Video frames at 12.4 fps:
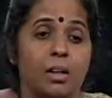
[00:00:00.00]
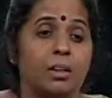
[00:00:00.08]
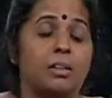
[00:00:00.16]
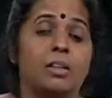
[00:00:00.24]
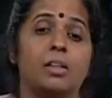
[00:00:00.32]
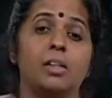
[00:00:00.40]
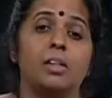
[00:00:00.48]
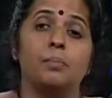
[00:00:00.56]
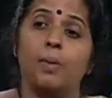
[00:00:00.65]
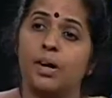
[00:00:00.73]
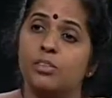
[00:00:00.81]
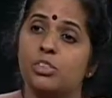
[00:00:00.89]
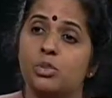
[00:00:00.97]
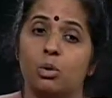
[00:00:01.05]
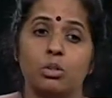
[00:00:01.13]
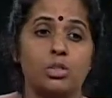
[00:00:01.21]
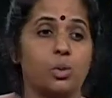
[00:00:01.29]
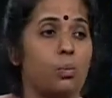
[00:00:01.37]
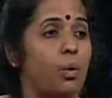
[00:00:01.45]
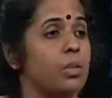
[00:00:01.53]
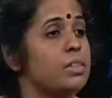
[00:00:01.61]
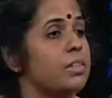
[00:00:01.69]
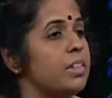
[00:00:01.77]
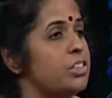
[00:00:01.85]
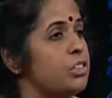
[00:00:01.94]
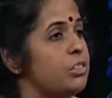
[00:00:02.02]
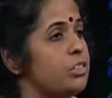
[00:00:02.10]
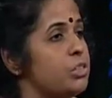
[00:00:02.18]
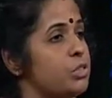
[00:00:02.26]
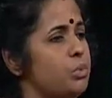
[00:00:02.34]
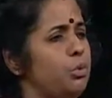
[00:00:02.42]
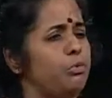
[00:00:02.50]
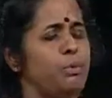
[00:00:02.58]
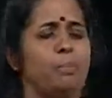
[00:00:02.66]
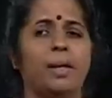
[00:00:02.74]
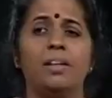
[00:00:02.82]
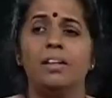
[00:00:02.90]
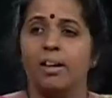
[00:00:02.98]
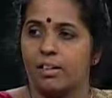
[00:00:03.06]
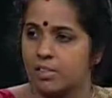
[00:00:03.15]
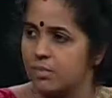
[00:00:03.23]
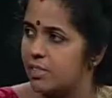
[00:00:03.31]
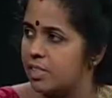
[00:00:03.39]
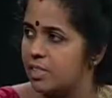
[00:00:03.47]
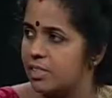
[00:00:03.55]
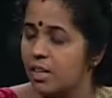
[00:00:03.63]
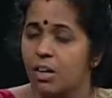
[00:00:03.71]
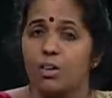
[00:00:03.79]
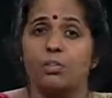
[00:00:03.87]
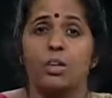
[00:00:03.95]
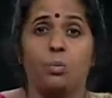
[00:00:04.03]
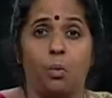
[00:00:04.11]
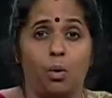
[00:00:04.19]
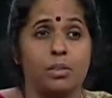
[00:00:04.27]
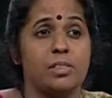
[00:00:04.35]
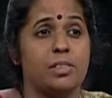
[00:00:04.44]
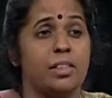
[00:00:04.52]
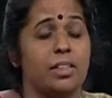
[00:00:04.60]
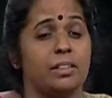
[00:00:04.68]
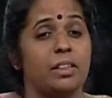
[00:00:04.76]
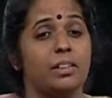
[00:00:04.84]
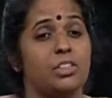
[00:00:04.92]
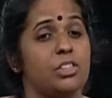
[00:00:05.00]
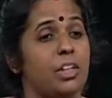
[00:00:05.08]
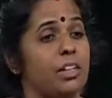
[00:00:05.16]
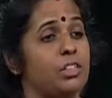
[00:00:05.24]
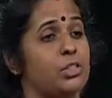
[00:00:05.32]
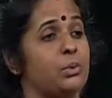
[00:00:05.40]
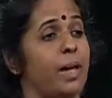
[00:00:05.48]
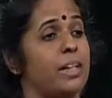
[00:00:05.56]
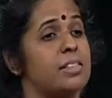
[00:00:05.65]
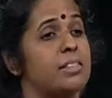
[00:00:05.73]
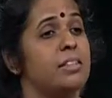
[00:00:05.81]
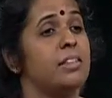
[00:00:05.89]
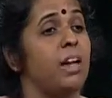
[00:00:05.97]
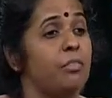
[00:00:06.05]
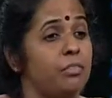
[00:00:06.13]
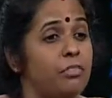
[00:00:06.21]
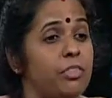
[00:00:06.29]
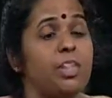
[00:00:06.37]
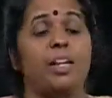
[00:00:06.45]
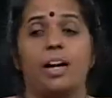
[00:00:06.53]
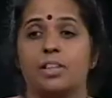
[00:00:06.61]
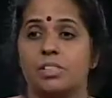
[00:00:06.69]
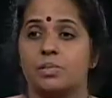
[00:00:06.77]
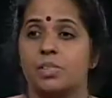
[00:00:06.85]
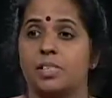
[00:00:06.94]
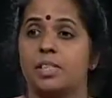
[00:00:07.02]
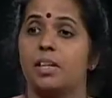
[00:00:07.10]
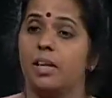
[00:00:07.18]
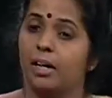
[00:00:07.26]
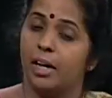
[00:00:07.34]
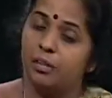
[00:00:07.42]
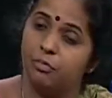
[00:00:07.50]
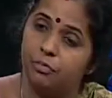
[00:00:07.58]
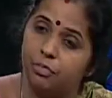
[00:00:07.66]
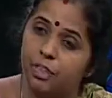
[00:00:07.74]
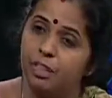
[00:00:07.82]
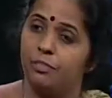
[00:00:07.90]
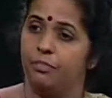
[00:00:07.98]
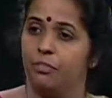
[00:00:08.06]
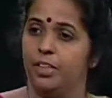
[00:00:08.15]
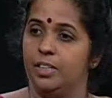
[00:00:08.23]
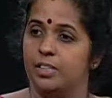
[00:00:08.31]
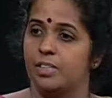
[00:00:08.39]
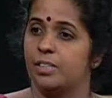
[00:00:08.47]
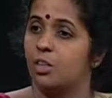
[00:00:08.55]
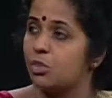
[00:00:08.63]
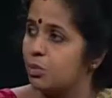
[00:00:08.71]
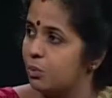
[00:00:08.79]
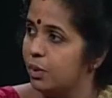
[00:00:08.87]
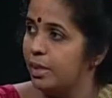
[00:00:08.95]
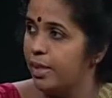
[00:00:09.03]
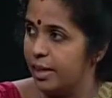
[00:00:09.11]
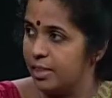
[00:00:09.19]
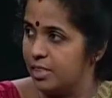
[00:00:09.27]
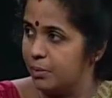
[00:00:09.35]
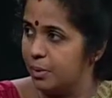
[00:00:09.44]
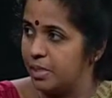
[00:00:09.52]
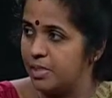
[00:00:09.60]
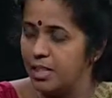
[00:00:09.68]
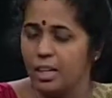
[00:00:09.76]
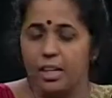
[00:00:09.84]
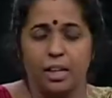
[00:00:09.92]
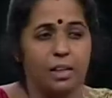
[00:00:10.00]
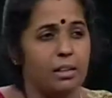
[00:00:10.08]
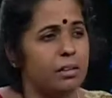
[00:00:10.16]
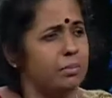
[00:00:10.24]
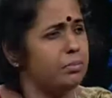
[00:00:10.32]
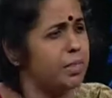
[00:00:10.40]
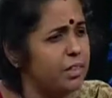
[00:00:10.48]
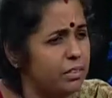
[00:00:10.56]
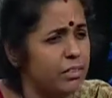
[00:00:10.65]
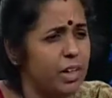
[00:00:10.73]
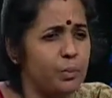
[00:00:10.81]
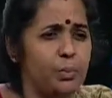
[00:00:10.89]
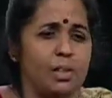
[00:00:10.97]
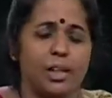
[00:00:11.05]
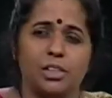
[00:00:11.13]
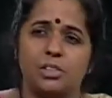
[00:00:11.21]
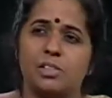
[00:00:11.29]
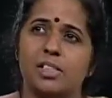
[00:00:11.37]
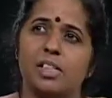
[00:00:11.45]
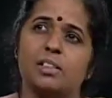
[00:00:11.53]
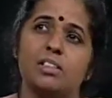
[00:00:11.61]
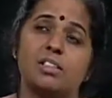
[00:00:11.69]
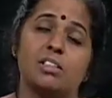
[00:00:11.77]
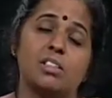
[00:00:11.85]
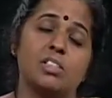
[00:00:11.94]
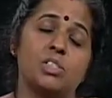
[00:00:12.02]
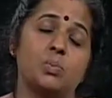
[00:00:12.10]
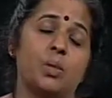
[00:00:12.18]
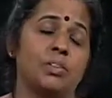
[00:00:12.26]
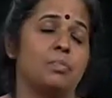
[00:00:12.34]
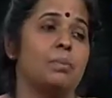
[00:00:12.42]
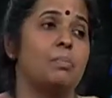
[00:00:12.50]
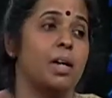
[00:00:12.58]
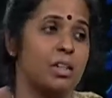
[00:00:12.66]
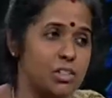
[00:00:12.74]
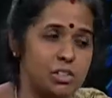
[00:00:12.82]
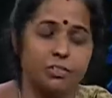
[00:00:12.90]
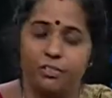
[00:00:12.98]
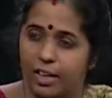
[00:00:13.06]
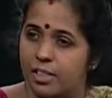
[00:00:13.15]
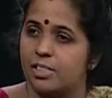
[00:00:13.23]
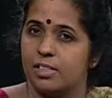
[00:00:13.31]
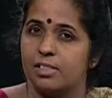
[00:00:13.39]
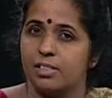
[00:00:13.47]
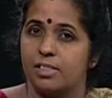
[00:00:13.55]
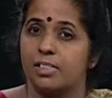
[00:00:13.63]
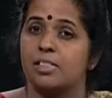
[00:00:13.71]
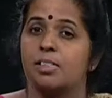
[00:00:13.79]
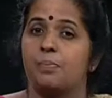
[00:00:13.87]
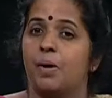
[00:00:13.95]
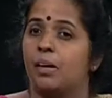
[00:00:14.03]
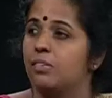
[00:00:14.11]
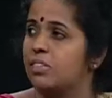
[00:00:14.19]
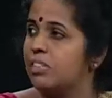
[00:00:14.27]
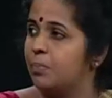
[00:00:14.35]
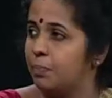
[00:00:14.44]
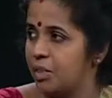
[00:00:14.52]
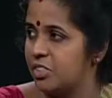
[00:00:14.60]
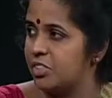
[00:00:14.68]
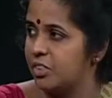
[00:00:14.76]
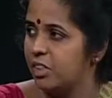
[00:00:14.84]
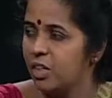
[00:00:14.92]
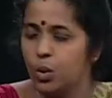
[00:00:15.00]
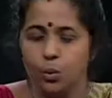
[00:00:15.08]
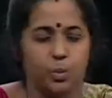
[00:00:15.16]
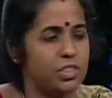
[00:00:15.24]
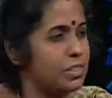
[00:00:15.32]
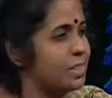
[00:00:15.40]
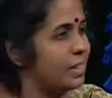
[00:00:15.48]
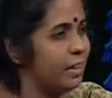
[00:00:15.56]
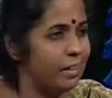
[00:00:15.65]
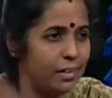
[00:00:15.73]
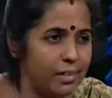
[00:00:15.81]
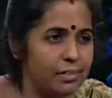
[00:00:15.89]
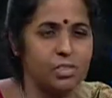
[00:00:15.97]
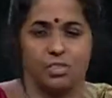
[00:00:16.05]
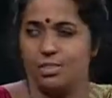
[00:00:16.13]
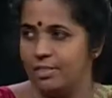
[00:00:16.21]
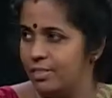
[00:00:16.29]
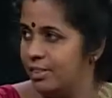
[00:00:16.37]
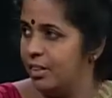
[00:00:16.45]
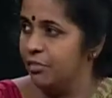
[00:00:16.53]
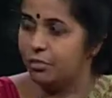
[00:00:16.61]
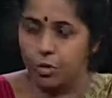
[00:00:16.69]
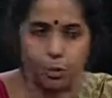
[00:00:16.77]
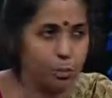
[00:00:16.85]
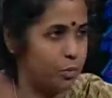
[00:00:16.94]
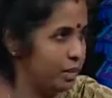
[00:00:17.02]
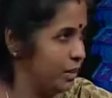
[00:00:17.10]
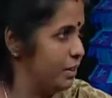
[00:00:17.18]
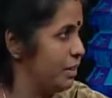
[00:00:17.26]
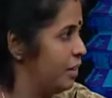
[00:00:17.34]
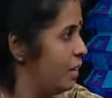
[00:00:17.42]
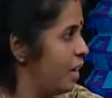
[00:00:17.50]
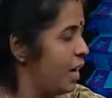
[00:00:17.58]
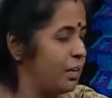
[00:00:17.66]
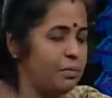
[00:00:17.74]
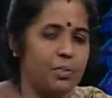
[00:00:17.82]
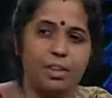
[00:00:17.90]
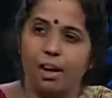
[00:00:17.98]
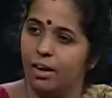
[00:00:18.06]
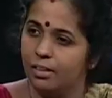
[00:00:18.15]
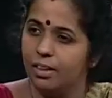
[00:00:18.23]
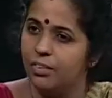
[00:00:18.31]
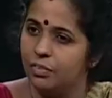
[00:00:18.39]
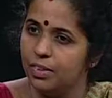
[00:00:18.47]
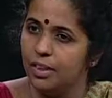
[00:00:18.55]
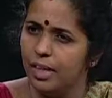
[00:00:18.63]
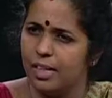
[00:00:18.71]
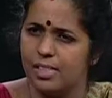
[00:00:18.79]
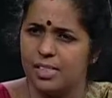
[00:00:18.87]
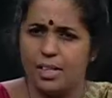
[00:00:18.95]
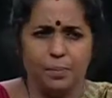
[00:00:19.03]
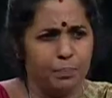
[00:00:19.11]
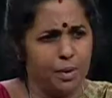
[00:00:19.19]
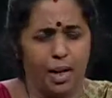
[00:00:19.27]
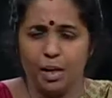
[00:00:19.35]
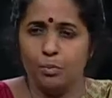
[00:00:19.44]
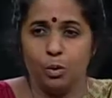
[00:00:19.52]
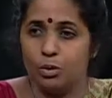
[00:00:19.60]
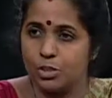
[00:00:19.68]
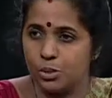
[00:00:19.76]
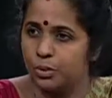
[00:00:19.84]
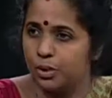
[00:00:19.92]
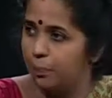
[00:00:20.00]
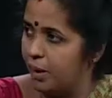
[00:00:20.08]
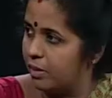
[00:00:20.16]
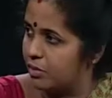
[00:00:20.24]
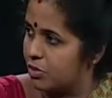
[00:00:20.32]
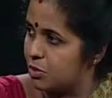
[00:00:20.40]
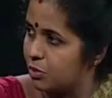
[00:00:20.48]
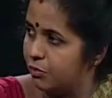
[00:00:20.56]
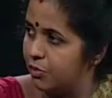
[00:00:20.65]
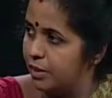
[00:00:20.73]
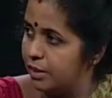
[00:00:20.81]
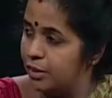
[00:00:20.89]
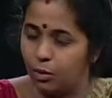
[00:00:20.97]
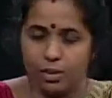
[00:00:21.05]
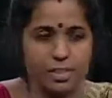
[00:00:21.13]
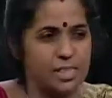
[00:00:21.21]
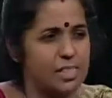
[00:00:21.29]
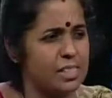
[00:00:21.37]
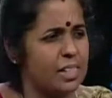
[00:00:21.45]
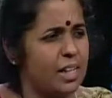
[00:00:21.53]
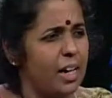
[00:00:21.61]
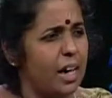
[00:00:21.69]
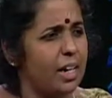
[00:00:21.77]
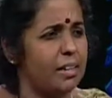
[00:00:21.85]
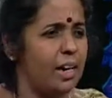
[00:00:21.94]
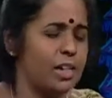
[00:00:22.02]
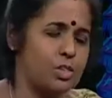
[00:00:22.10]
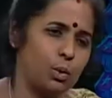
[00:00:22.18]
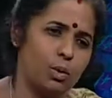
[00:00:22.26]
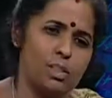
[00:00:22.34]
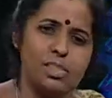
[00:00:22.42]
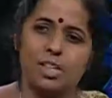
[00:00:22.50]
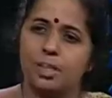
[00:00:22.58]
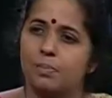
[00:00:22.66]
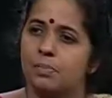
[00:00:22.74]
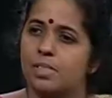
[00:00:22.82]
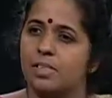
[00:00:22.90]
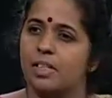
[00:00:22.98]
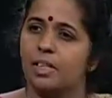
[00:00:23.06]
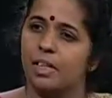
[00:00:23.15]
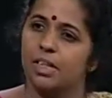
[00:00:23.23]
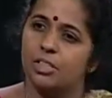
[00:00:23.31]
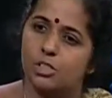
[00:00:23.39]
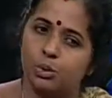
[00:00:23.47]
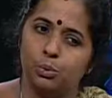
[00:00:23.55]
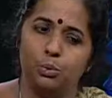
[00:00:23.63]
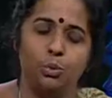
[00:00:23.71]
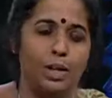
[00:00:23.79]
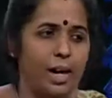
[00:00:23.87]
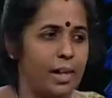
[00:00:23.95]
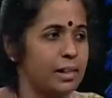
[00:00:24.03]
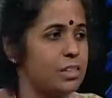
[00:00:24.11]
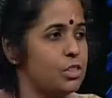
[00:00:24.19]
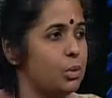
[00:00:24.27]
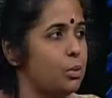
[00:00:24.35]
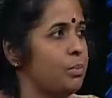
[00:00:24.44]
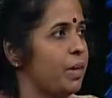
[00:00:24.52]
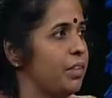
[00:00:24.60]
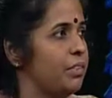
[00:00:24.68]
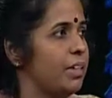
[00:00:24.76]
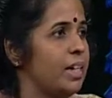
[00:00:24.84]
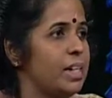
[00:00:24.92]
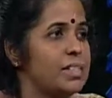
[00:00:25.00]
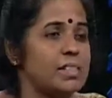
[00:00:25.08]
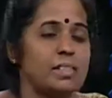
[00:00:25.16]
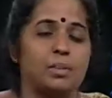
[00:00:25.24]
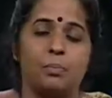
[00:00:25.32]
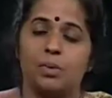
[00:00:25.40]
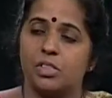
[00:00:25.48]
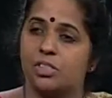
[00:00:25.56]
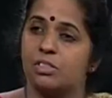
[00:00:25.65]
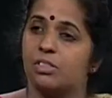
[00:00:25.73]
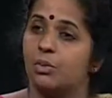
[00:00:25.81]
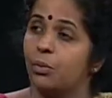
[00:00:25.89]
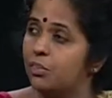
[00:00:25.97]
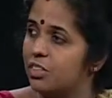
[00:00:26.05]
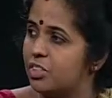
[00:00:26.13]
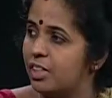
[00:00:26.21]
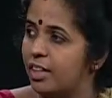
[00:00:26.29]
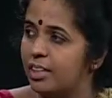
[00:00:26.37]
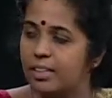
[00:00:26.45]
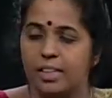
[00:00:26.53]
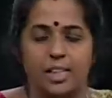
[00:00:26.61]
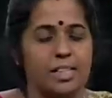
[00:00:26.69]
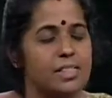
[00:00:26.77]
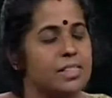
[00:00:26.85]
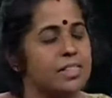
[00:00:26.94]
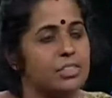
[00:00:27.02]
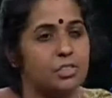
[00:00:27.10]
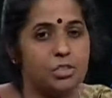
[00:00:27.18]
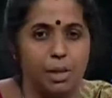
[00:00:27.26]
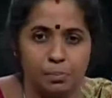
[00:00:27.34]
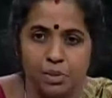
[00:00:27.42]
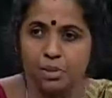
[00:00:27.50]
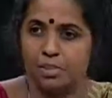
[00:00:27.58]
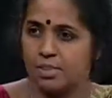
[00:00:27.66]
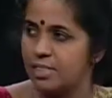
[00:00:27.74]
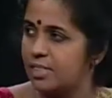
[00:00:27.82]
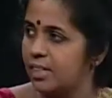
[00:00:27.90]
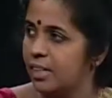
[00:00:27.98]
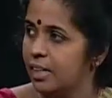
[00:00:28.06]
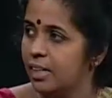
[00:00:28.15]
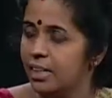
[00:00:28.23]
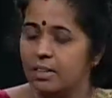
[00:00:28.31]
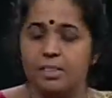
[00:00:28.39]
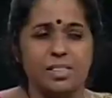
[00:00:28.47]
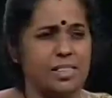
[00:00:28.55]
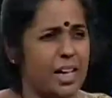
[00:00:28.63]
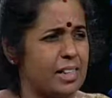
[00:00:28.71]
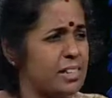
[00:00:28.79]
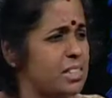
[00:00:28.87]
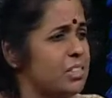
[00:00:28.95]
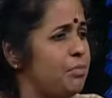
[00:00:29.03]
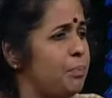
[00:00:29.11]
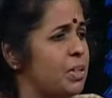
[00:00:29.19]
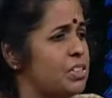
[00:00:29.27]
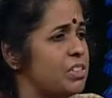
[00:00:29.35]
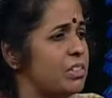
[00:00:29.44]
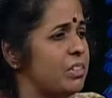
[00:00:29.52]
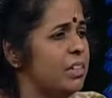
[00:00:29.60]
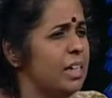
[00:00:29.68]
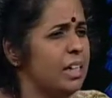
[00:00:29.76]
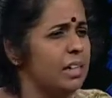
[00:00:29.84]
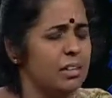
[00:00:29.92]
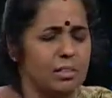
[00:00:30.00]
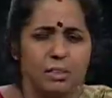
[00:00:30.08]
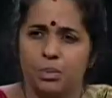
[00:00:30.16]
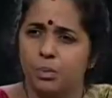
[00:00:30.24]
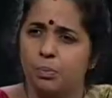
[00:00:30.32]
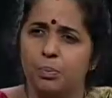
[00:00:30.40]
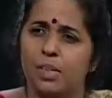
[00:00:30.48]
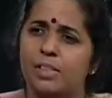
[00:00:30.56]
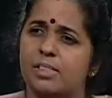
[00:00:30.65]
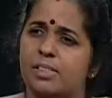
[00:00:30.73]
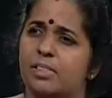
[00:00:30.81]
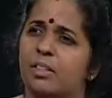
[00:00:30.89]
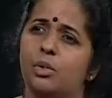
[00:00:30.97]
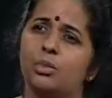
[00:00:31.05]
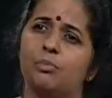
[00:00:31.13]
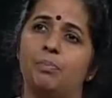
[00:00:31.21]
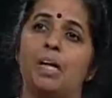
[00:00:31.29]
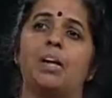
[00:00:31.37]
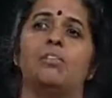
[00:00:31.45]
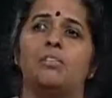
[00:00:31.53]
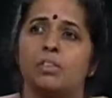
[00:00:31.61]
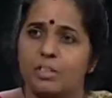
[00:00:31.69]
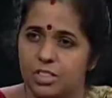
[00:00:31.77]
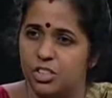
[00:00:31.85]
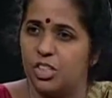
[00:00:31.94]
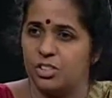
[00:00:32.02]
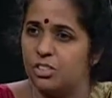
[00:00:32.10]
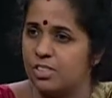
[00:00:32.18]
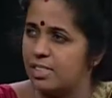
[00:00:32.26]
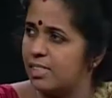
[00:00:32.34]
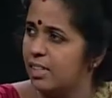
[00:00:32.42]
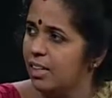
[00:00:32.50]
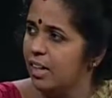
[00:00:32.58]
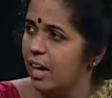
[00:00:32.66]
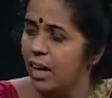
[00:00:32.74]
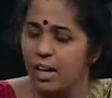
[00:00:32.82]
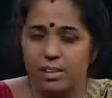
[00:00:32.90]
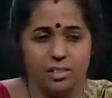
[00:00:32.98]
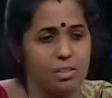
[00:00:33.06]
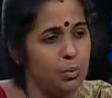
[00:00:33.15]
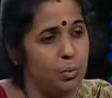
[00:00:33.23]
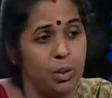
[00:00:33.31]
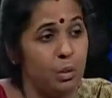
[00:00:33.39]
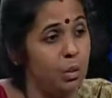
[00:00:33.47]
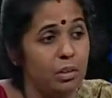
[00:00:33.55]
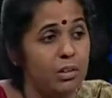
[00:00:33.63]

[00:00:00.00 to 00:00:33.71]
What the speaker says: the parents also want their children to go for many activities. They want that the child should excel in every activity, every field, not only academics. Here I would like to say that this is one of the major factors, that is the parental pressure, which is killing the children from within. And we hardly realize, I'm also a parent of an adolescent, and at all times in school and at home I realize that the pressure on the child is tremendous. This excessive pressure brings in a lot of behavioral changes, and we all